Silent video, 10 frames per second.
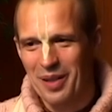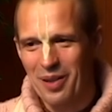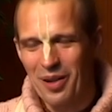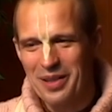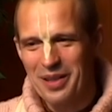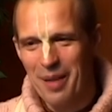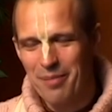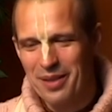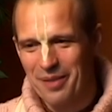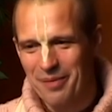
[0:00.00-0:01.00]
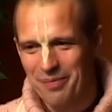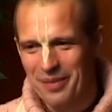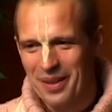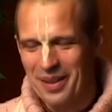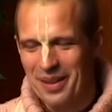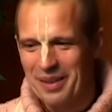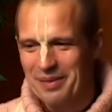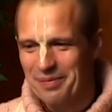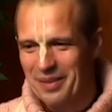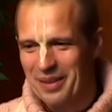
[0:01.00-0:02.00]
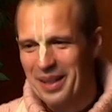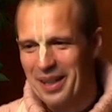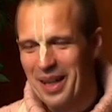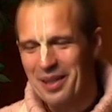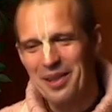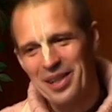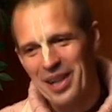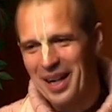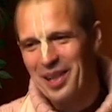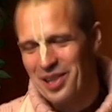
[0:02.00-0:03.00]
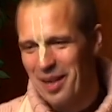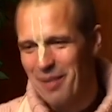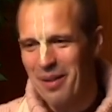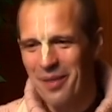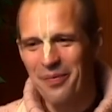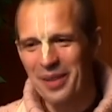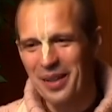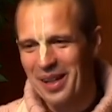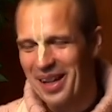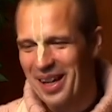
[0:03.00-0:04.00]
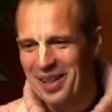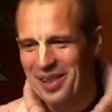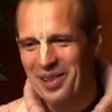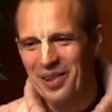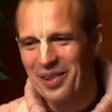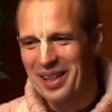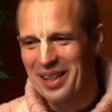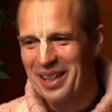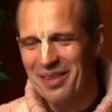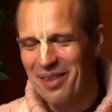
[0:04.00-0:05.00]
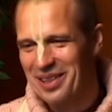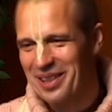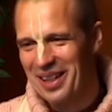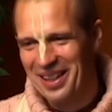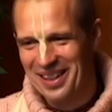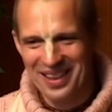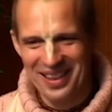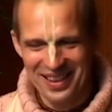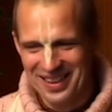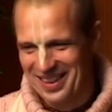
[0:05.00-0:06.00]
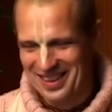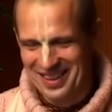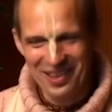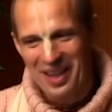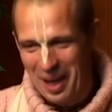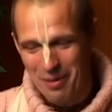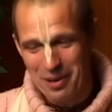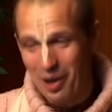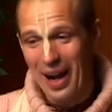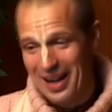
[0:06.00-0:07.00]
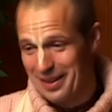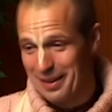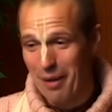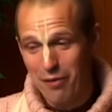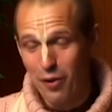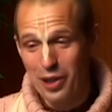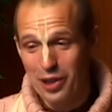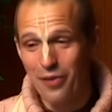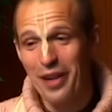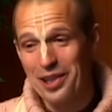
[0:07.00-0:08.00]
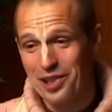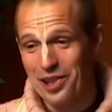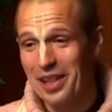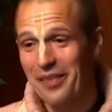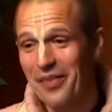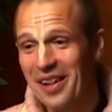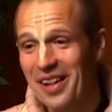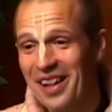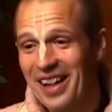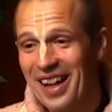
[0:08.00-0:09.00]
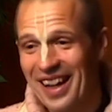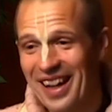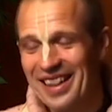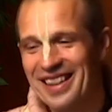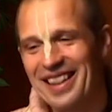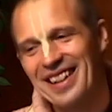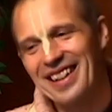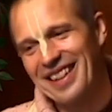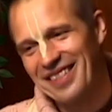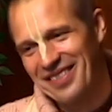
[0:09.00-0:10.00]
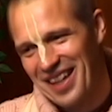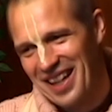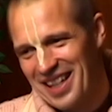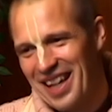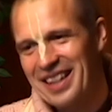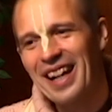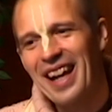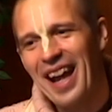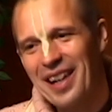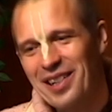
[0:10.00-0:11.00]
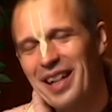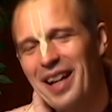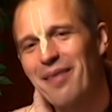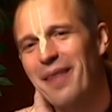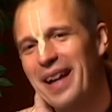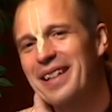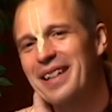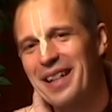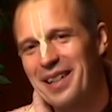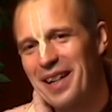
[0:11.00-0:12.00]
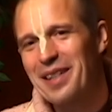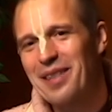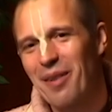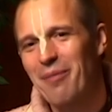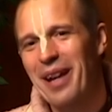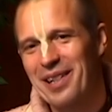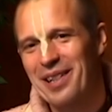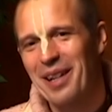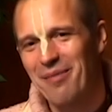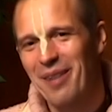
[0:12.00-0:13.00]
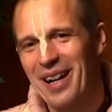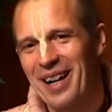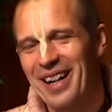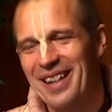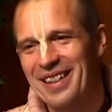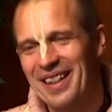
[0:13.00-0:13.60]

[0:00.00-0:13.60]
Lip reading: concept that I could challenge him and show that he was not able to answer my foolish question, and where he had actually effected a transformation in my heart.